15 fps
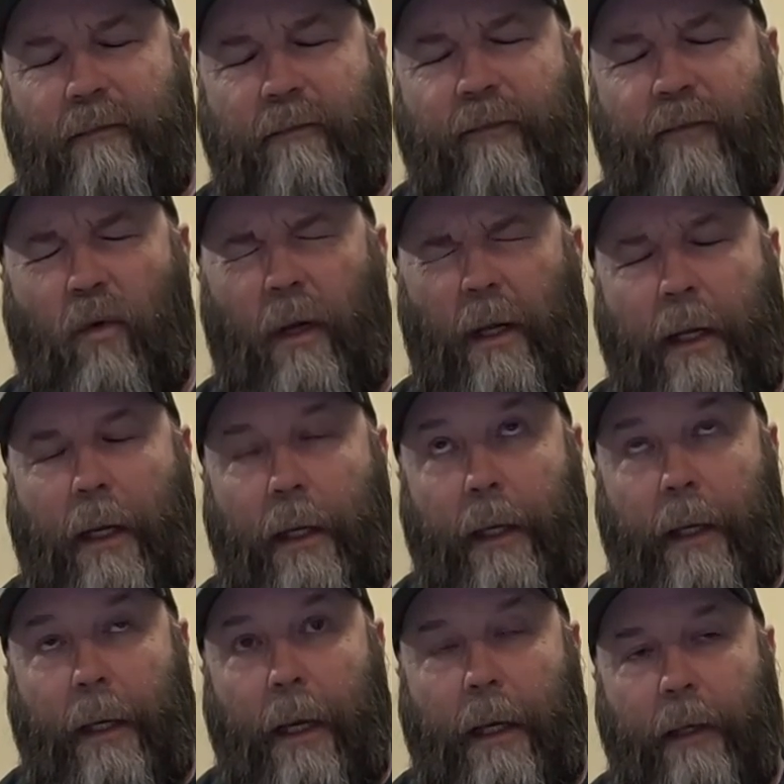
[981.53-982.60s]
49.
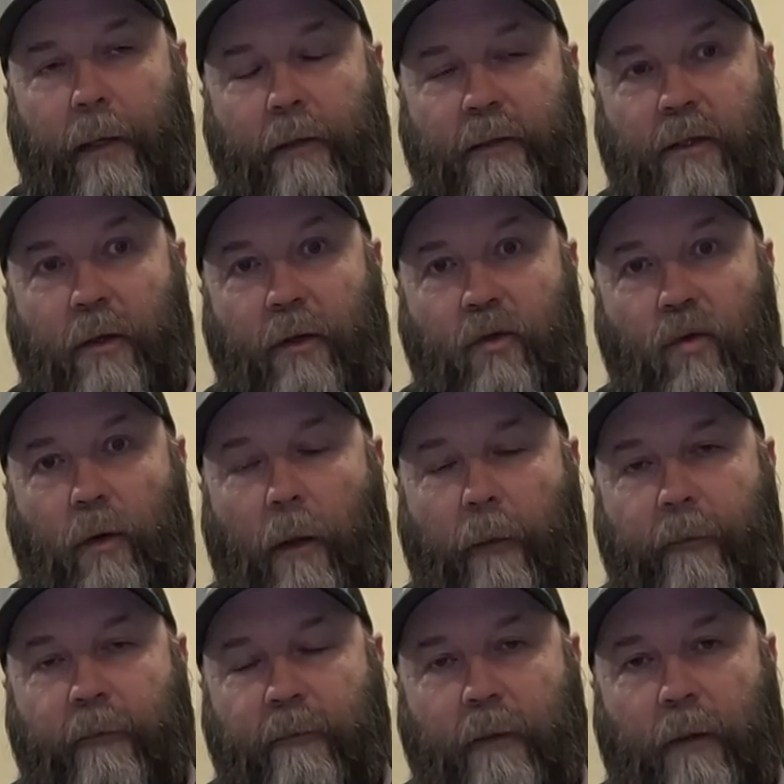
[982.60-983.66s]
I got it and started doing all
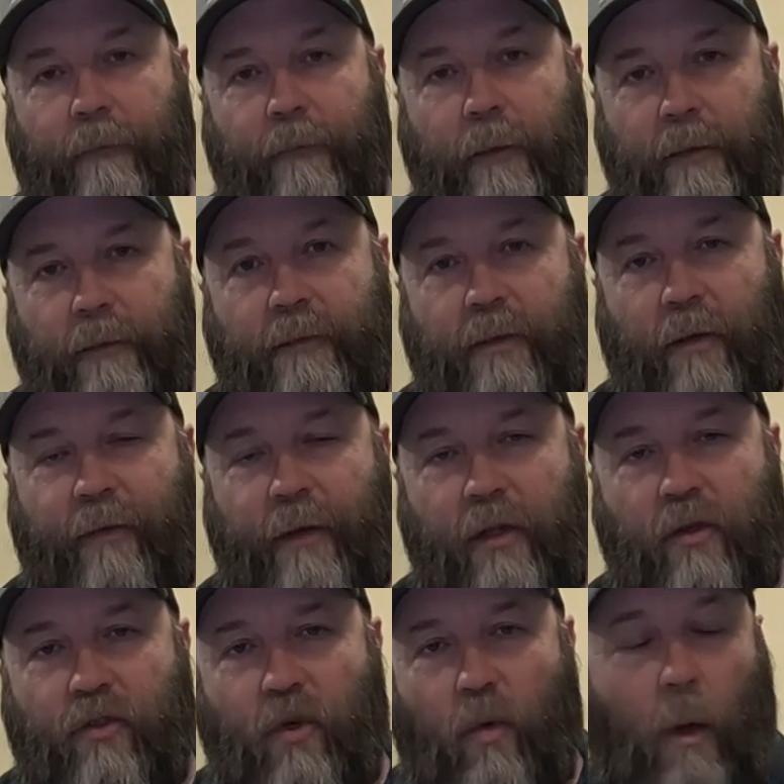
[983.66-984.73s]
this stuff, and these are the videos you're